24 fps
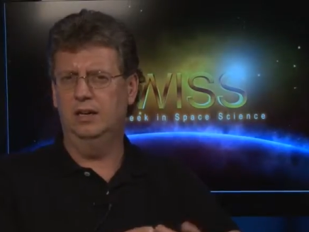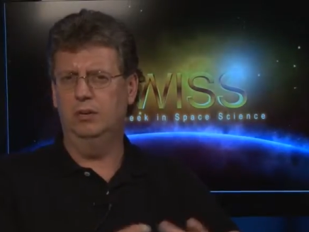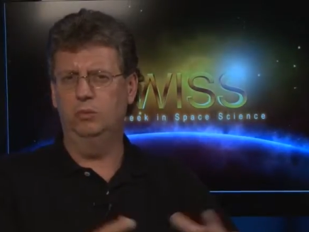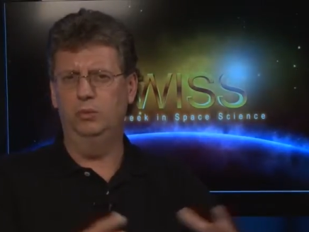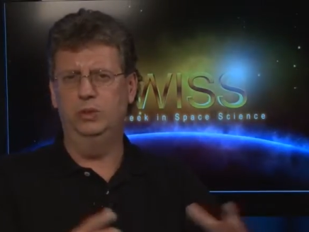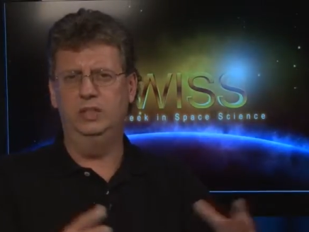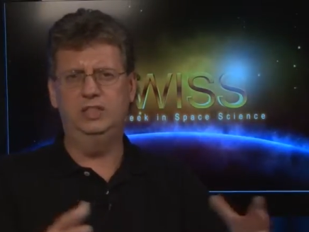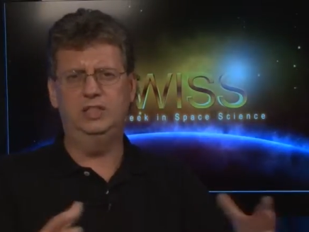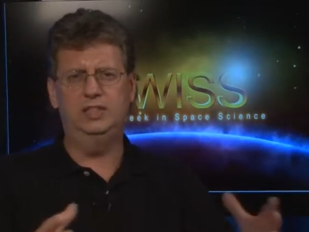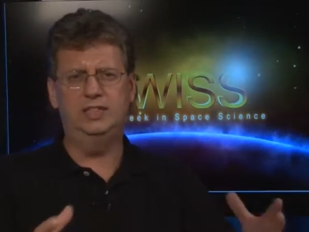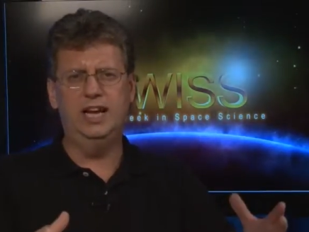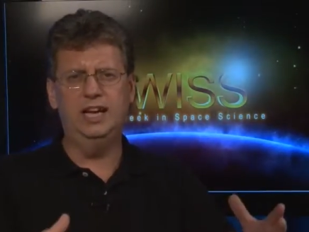
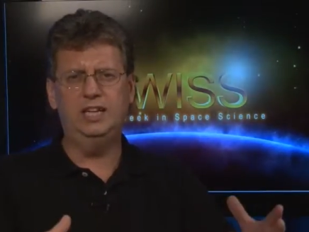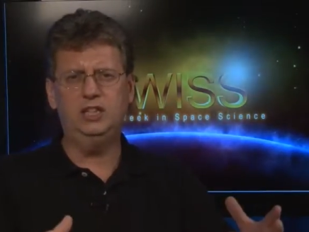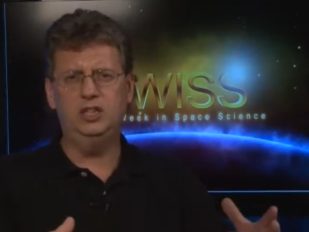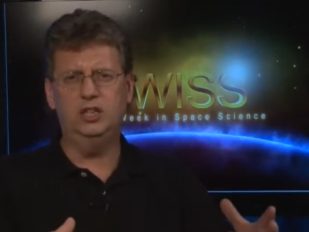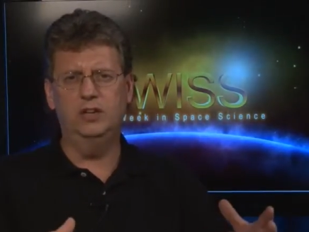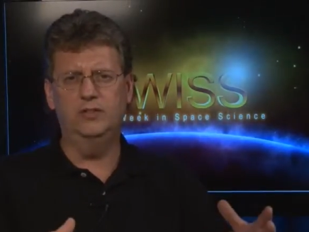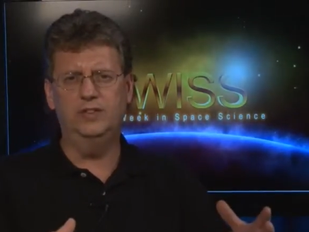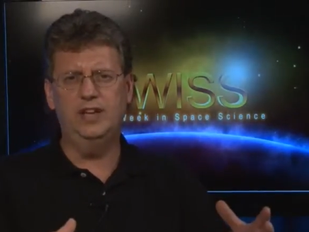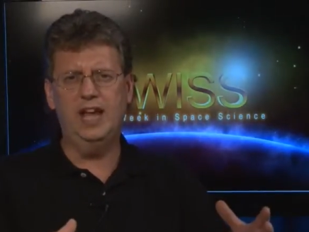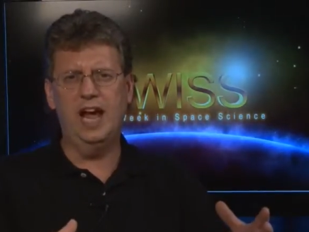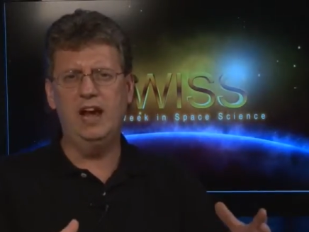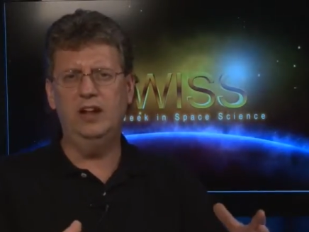recession
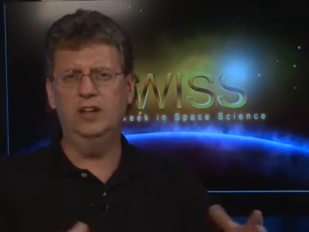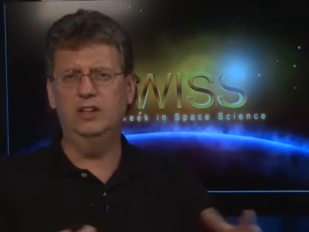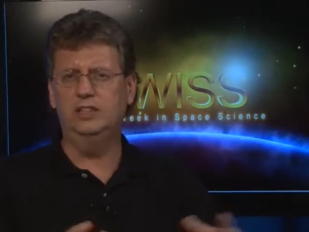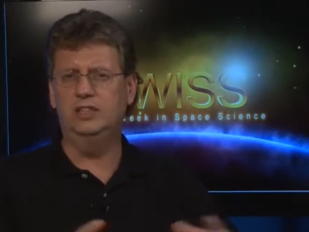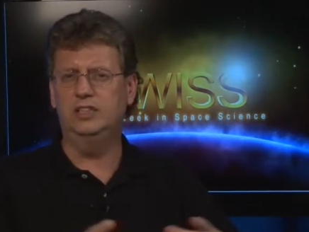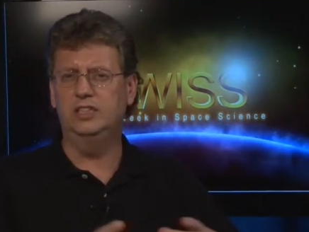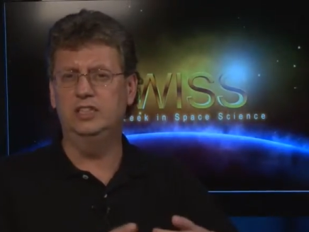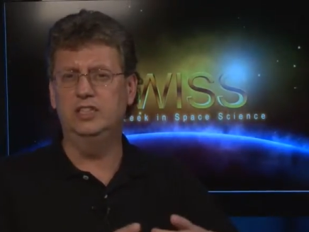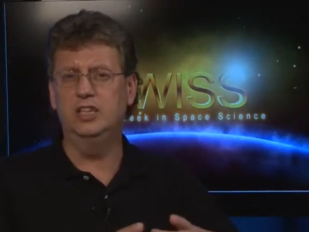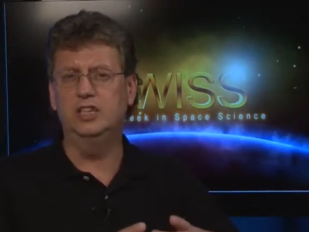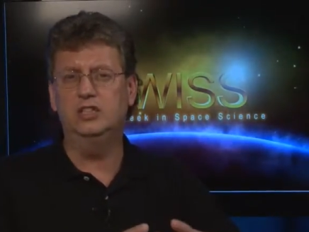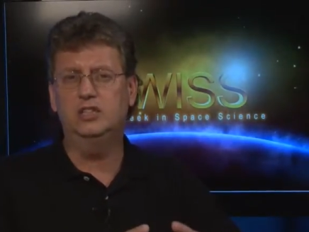of
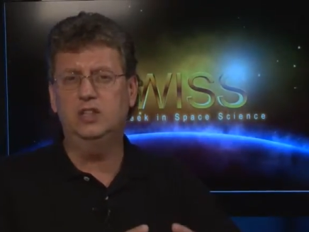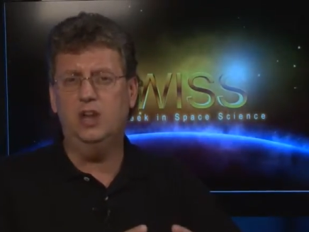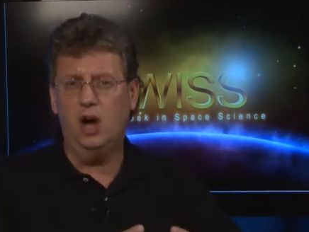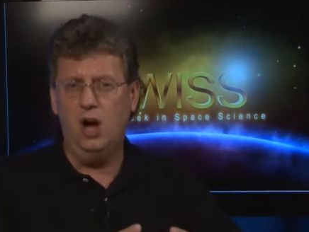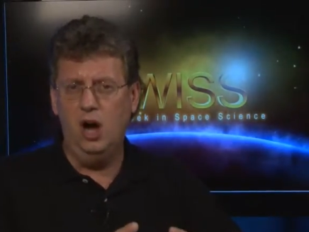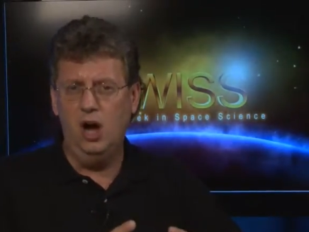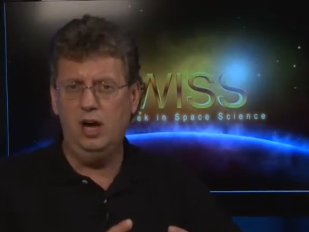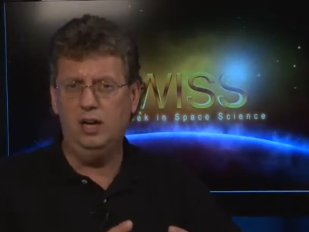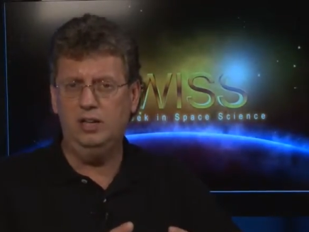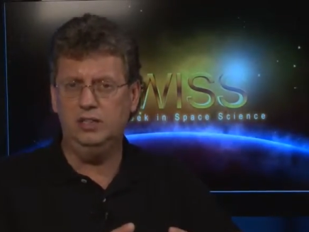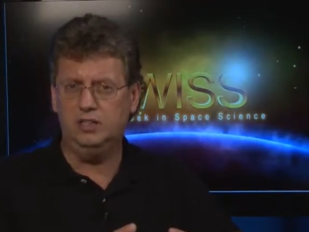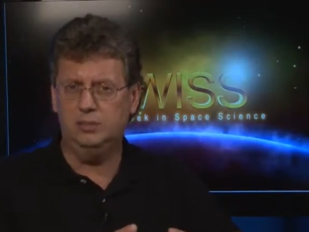galaxies is
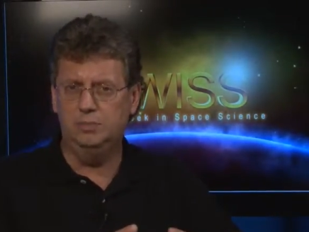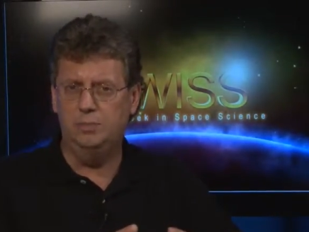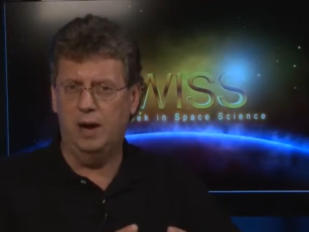caused